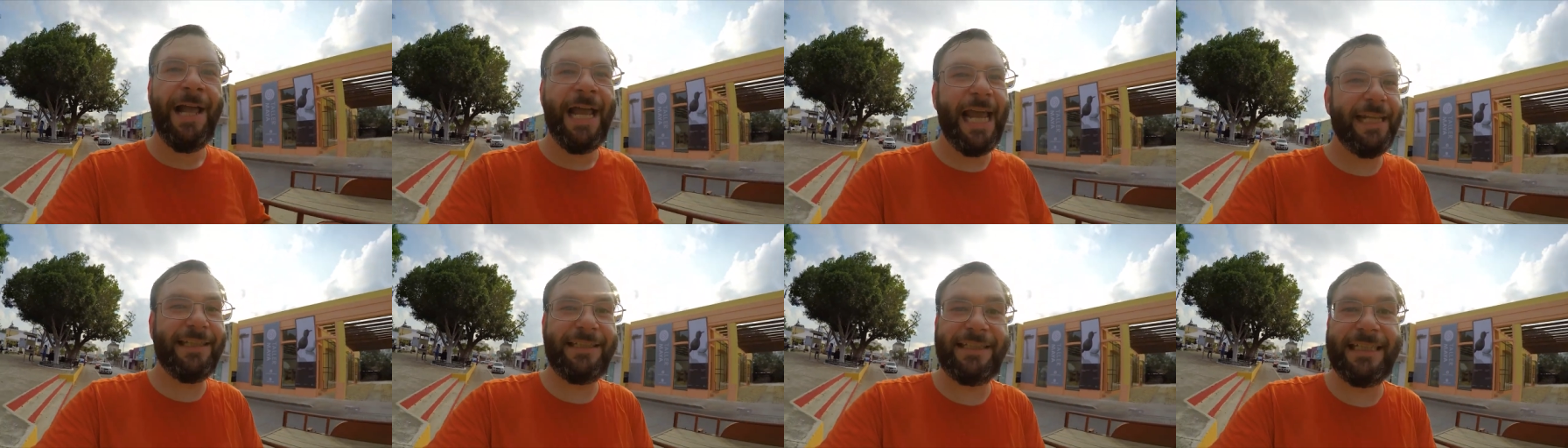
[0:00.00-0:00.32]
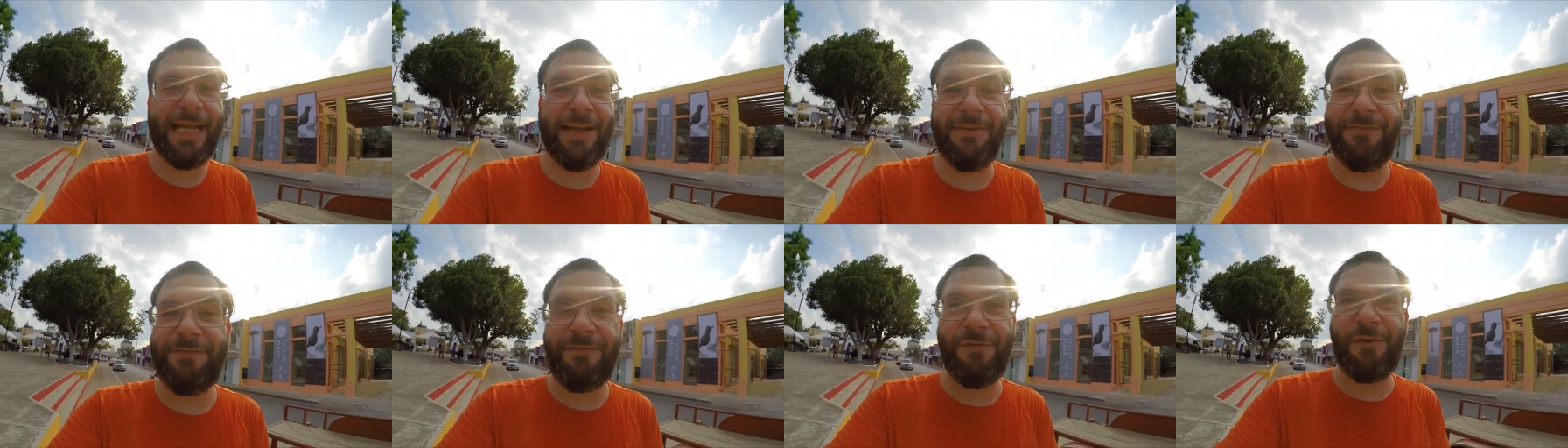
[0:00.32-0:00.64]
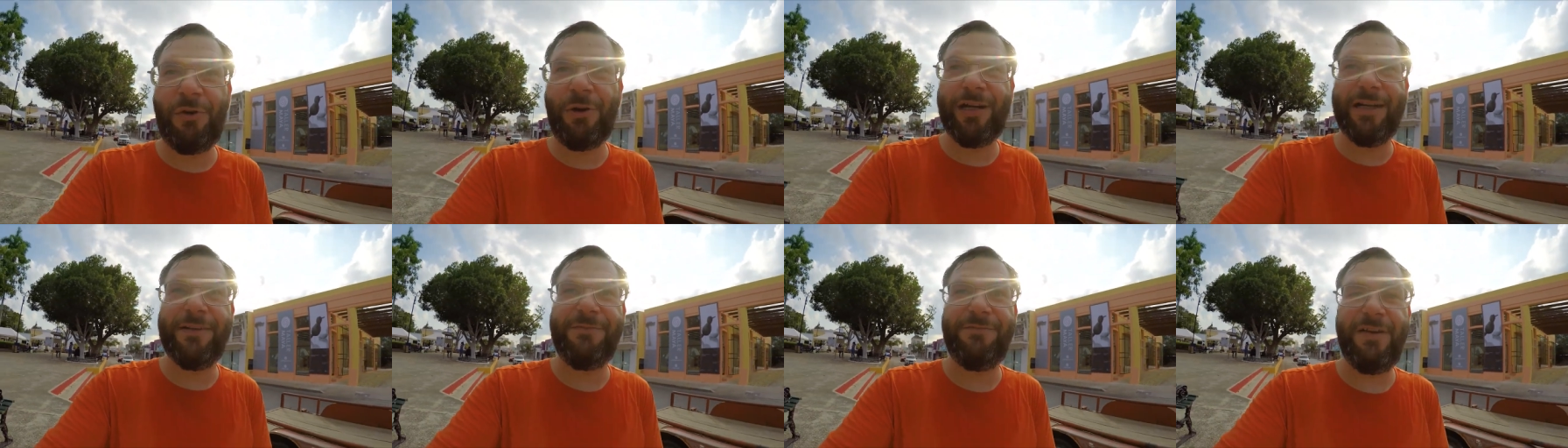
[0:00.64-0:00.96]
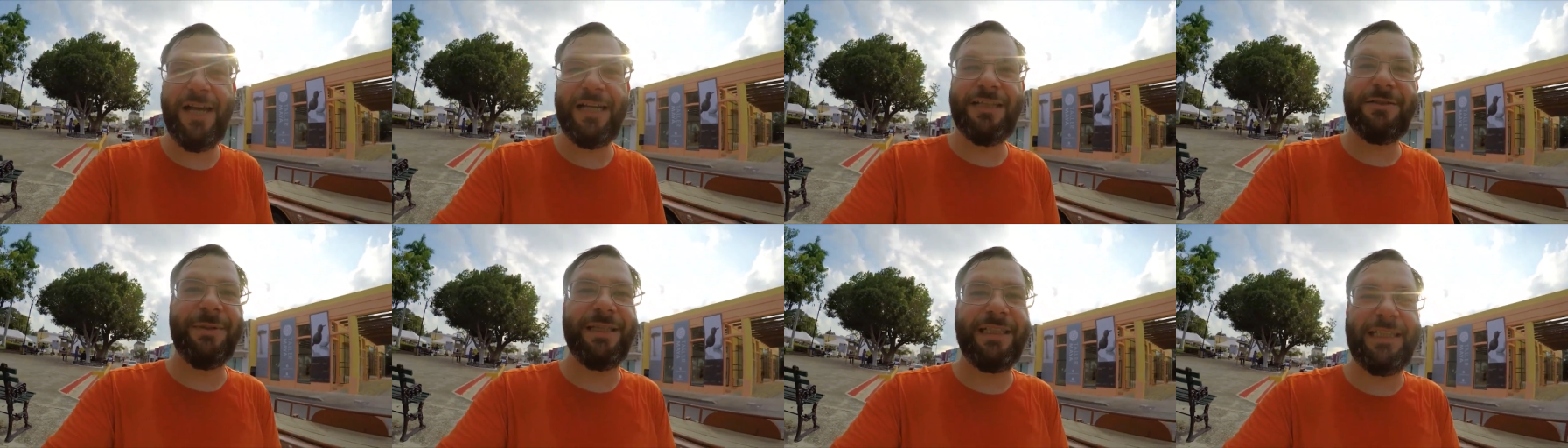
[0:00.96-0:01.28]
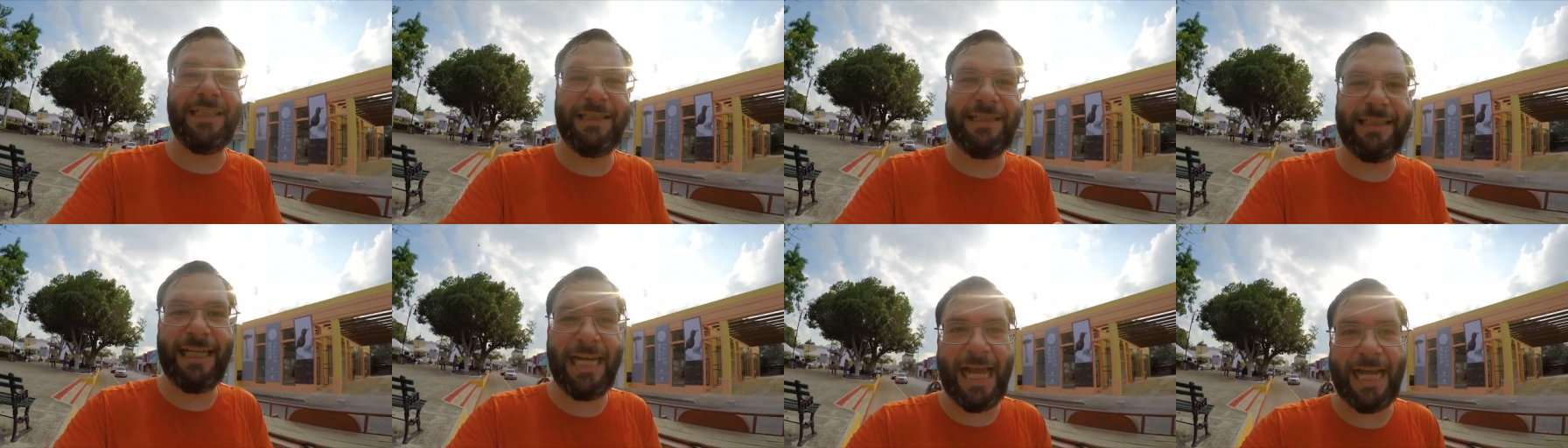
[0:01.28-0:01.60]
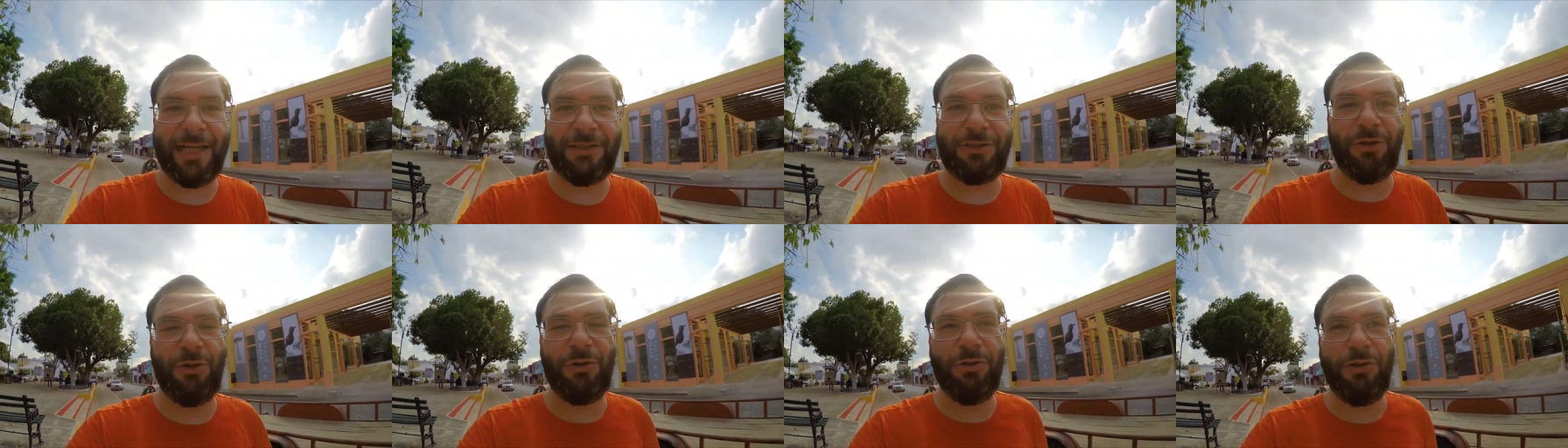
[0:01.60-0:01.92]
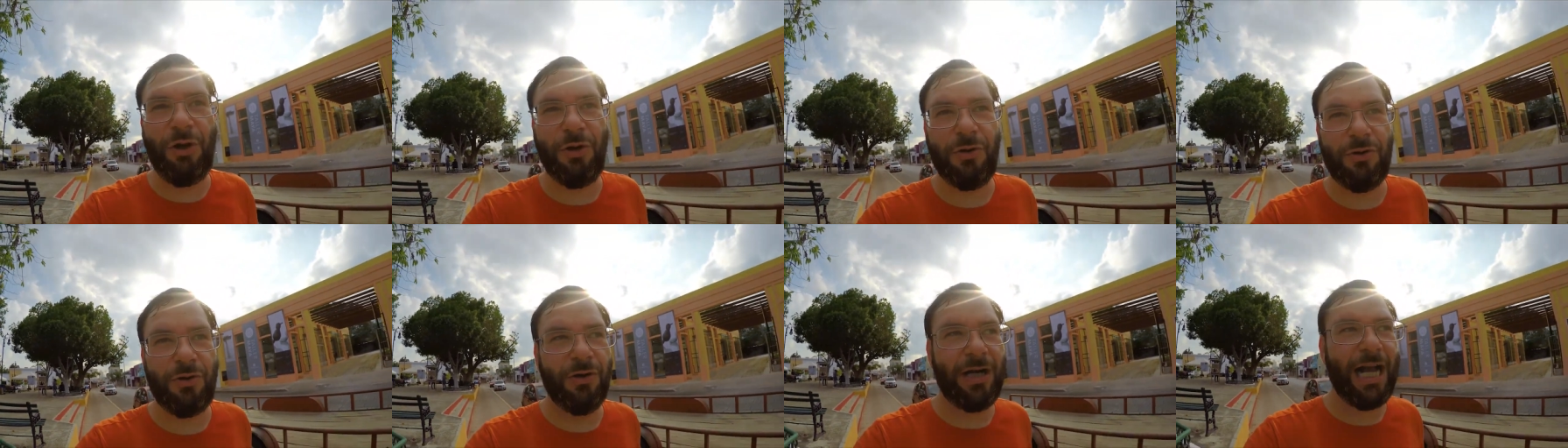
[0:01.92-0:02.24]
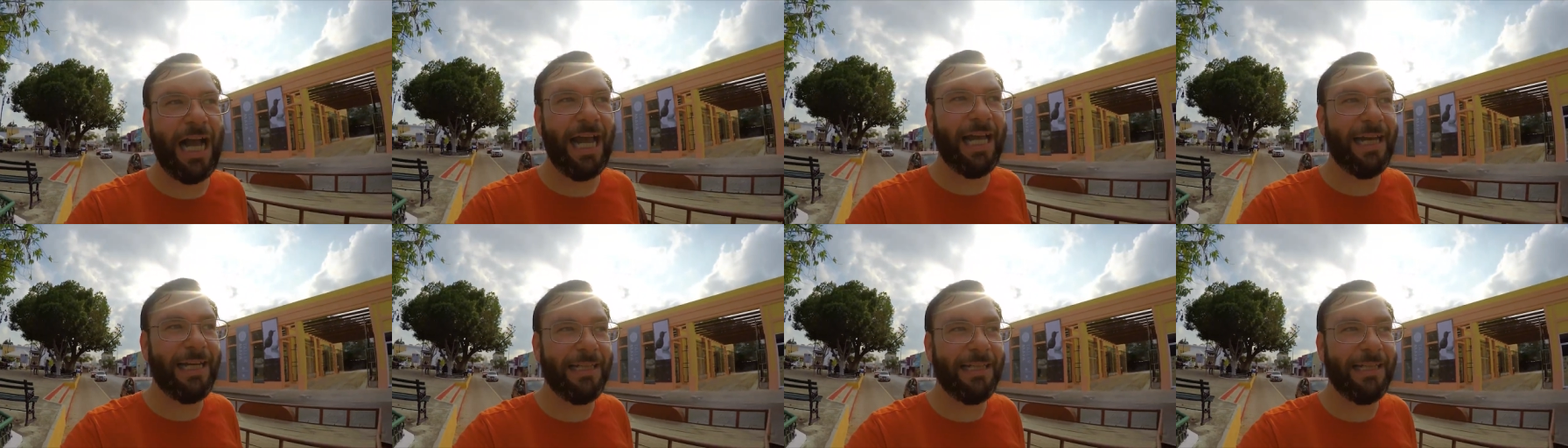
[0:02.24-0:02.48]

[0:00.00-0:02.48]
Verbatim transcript: It's not foreign investment. This is an actual local guy.